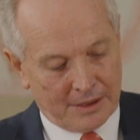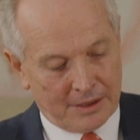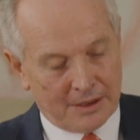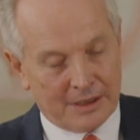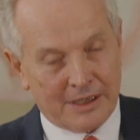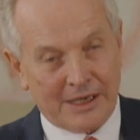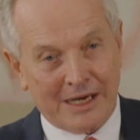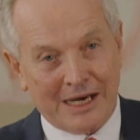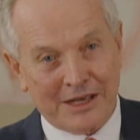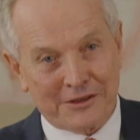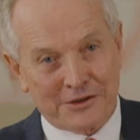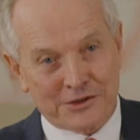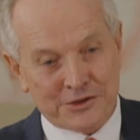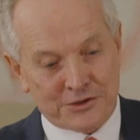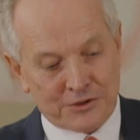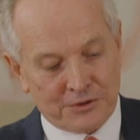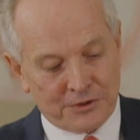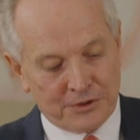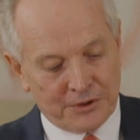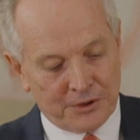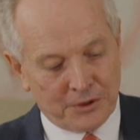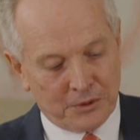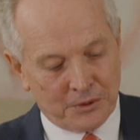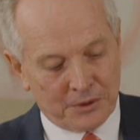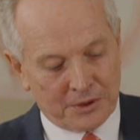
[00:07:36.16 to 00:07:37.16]
Others are in
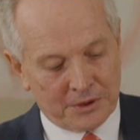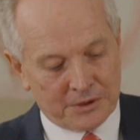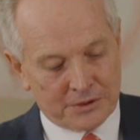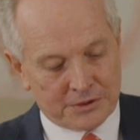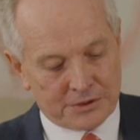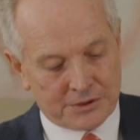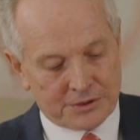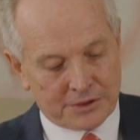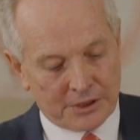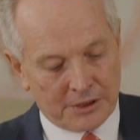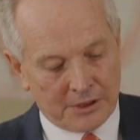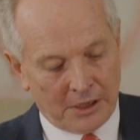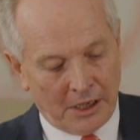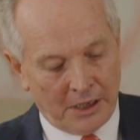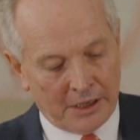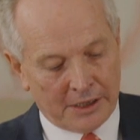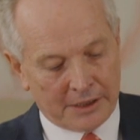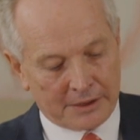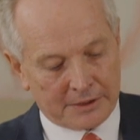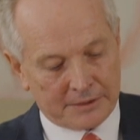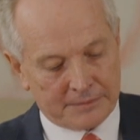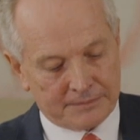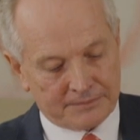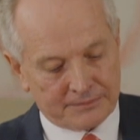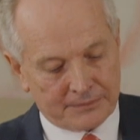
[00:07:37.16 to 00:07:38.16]
the audience tonight.
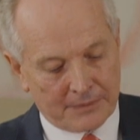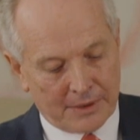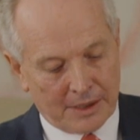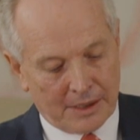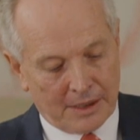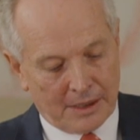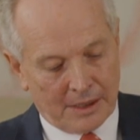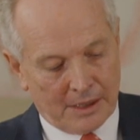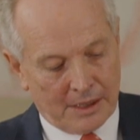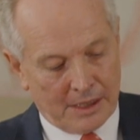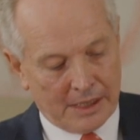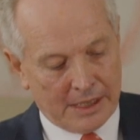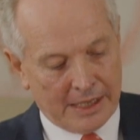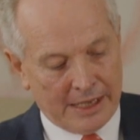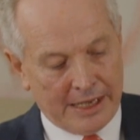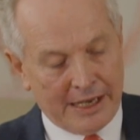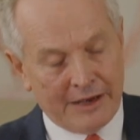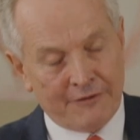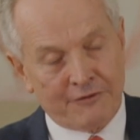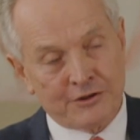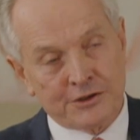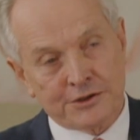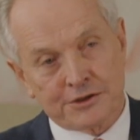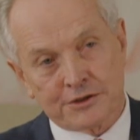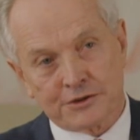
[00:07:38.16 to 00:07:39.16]

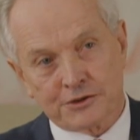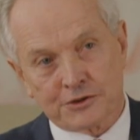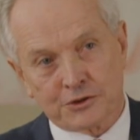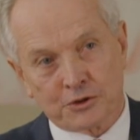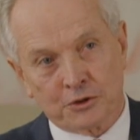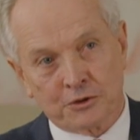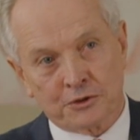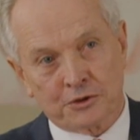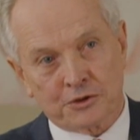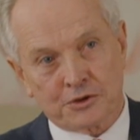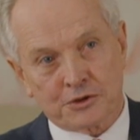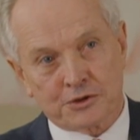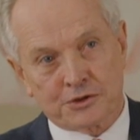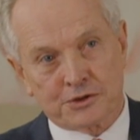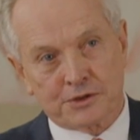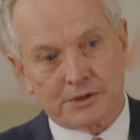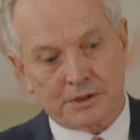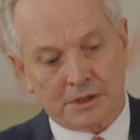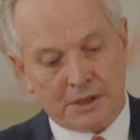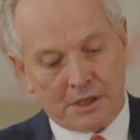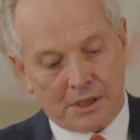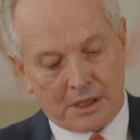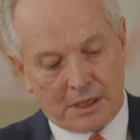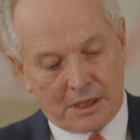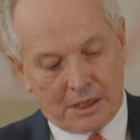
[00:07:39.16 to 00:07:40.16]
Evans and Saunders
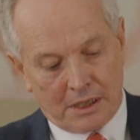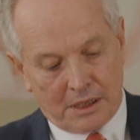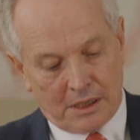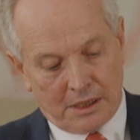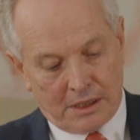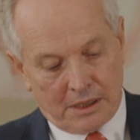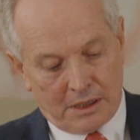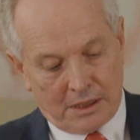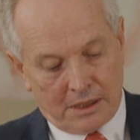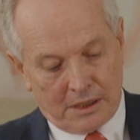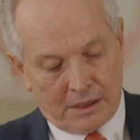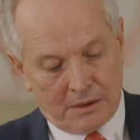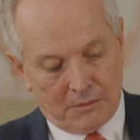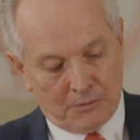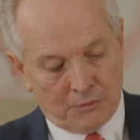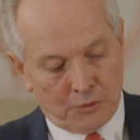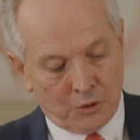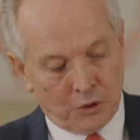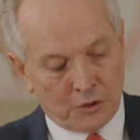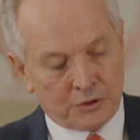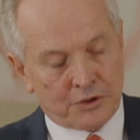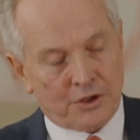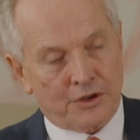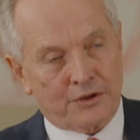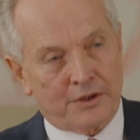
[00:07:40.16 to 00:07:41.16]

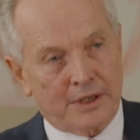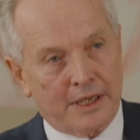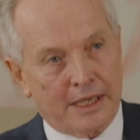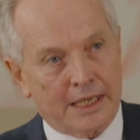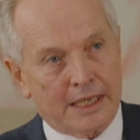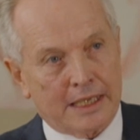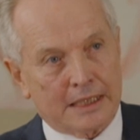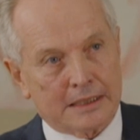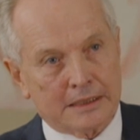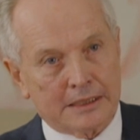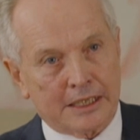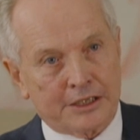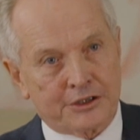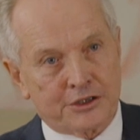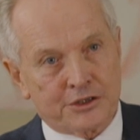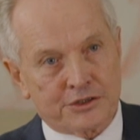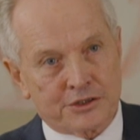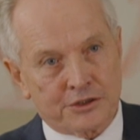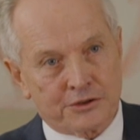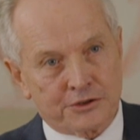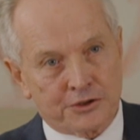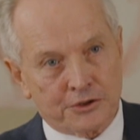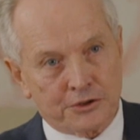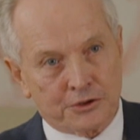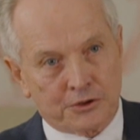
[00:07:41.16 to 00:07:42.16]
brought to their lectures
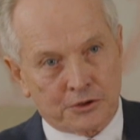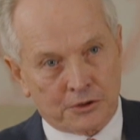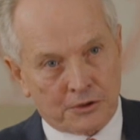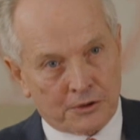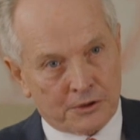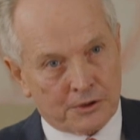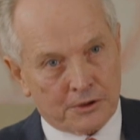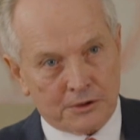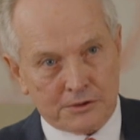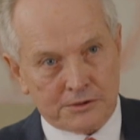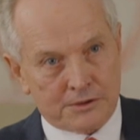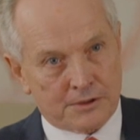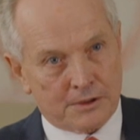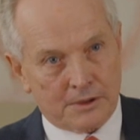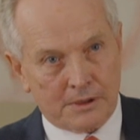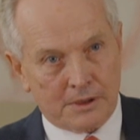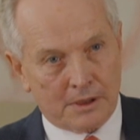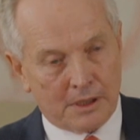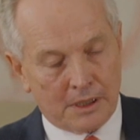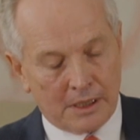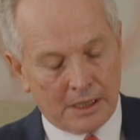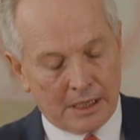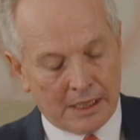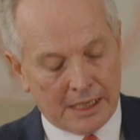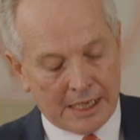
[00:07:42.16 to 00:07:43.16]
and tutorials
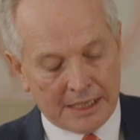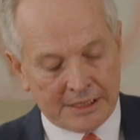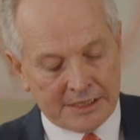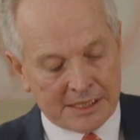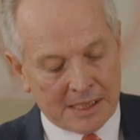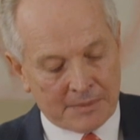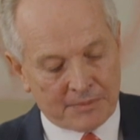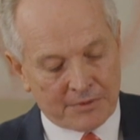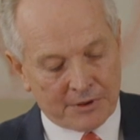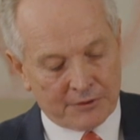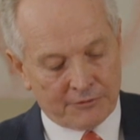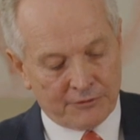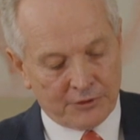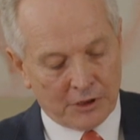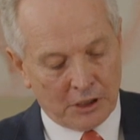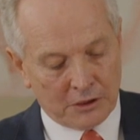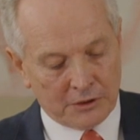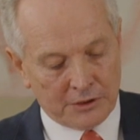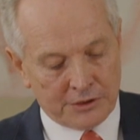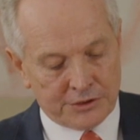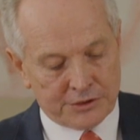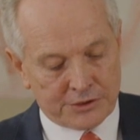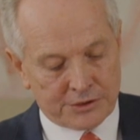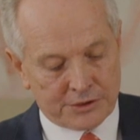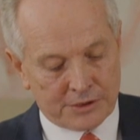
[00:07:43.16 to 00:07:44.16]
a depth of
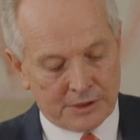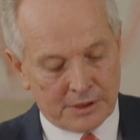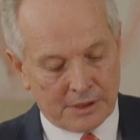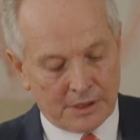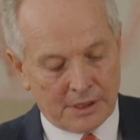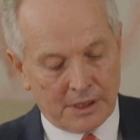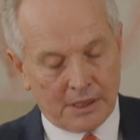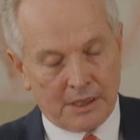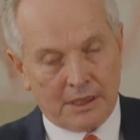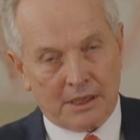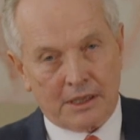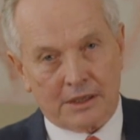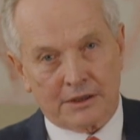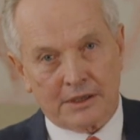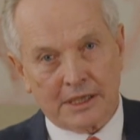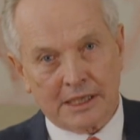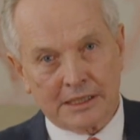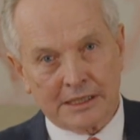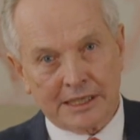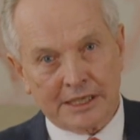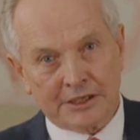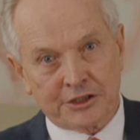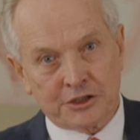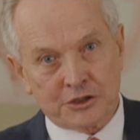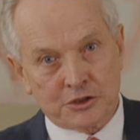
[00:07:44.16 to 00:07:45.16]
knowledge. Their
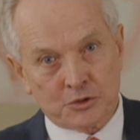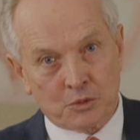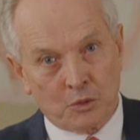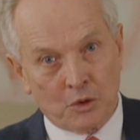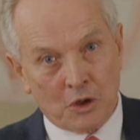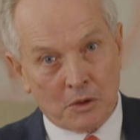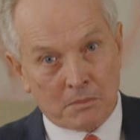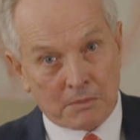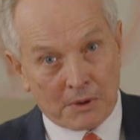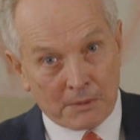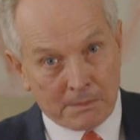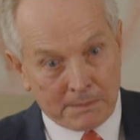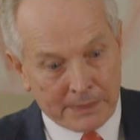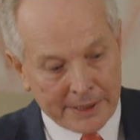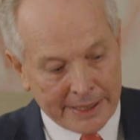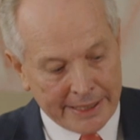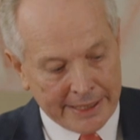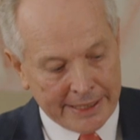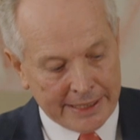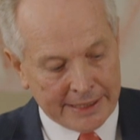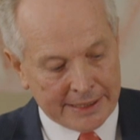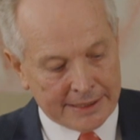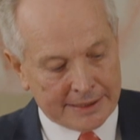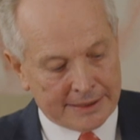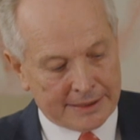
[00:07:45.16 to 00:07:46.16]
lectures were
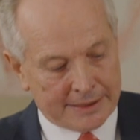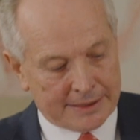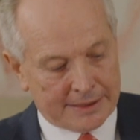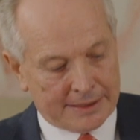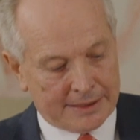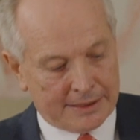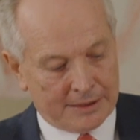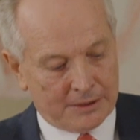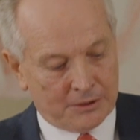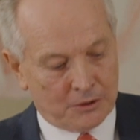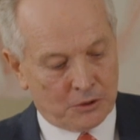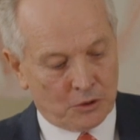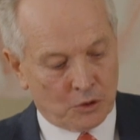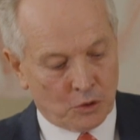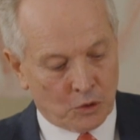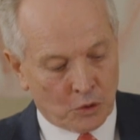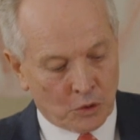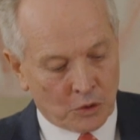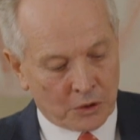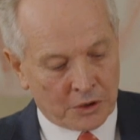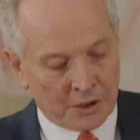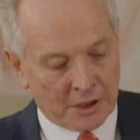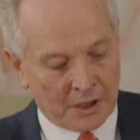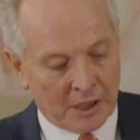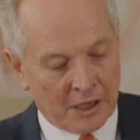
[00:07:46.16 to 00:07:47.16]
prepared,
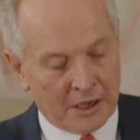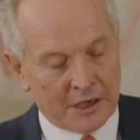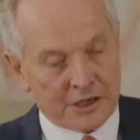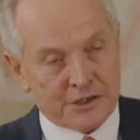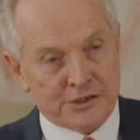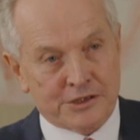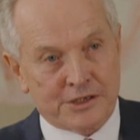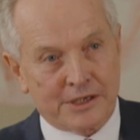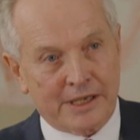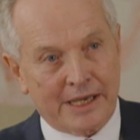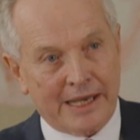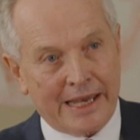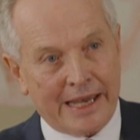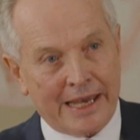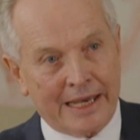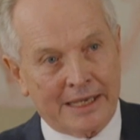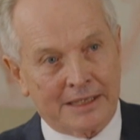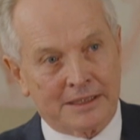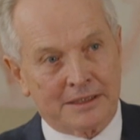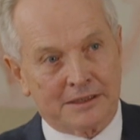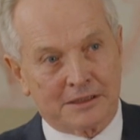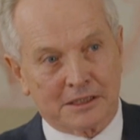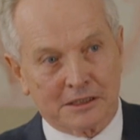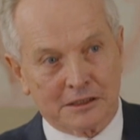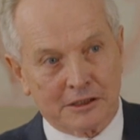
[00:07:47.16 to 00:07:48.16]
organised
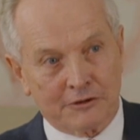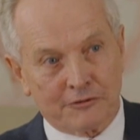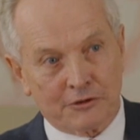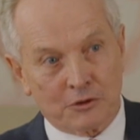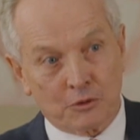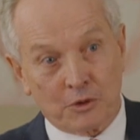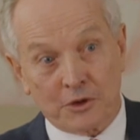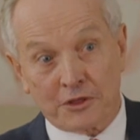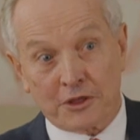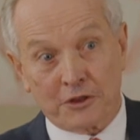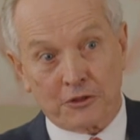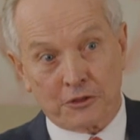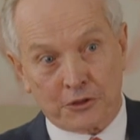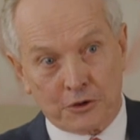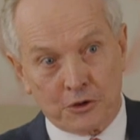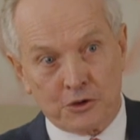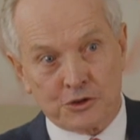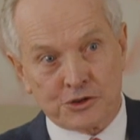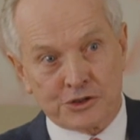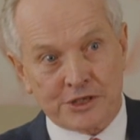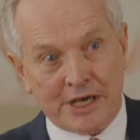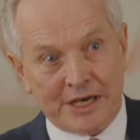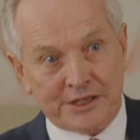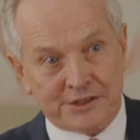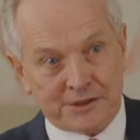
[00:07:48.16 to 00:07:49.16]
and delivered with
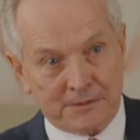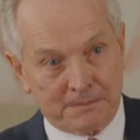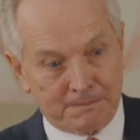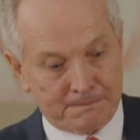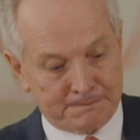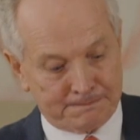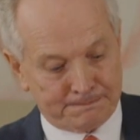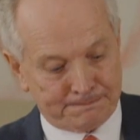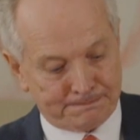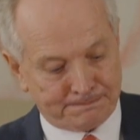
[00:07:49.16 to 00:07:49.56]
enthusiasm.